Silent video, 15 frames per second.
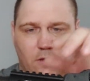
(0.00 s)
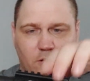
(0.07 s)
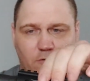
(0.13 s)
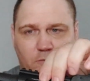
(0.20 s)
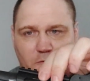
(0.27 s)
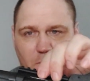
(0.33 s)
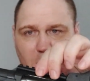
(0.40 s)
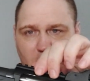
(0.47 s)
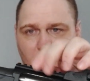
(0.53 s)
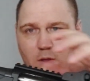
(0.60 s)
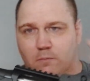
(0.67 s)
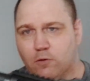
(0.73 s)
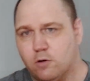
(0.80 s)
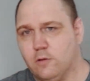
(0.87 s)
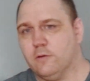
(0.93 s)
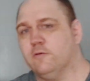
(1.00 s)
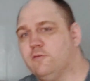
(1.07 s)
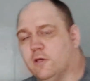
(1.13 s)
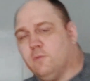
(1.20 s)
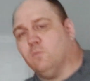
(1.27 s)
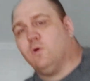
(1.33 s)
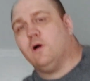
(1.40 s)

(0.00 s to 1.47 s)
This was polymer on the Gen